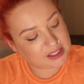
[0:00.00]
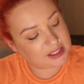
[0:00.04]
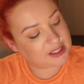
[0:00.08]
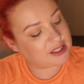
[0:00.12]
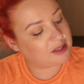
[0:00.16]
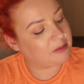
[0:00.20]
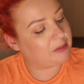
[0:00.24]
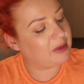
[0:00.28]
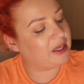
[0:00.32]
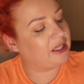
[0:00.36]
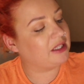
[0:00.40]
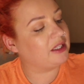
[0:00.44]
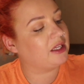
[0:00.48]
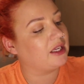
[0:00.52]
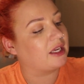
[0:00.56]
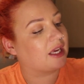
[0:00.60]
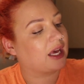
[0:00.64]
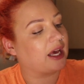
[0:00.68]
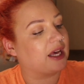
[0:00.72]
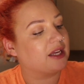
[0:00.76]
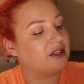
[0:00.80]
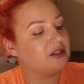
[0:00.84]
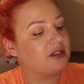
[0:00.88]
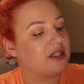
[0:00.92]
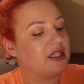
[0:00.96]
is the meat you
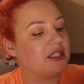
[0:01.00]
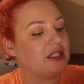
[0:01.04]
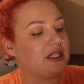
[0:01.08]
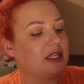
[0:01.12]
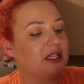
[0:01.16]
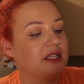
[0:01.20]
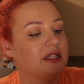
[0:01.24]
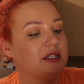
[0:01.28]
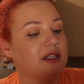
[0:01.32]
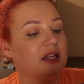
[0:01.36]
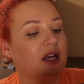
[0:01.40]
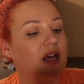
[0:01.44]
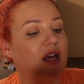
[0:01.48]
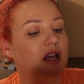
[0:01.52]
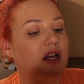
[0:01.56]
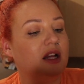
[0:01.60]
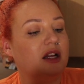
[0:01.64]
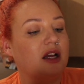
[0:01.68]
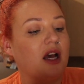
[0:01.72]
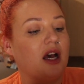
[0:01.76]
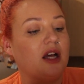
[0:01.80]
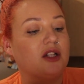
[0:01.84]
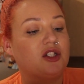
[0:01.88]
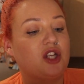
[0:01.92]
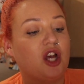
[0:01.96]
get. So this is
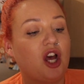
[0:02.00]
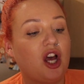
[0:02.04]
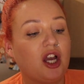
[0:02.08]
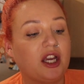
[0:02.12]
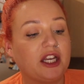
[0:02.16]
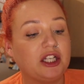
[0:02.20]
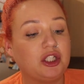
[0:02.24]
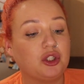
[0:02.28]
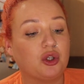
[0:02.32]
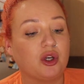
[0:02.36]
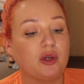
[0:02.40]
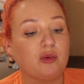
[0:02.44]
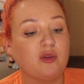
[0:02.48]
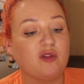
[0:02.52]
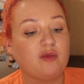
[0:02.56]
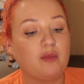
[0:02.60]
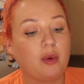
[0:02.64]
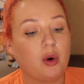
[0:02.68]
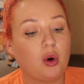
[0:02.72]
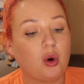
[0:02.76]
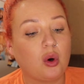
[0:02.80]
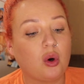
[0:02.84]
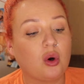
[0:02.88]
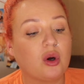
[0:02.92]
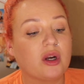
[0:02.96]
a turkey joint with
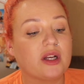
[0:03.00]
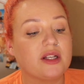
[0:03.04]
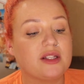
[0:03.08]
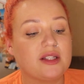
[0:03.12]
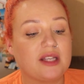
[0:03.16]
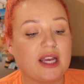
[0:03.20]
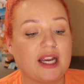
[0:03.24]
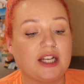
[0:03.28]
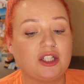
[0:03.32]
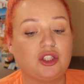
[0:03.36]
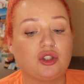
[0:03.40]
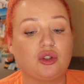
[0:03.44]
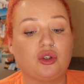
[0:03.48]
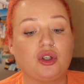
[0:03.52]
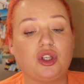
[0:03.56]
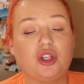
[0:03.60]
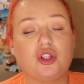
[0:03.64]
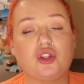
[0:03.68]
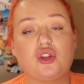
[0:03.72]
pork, sage and onion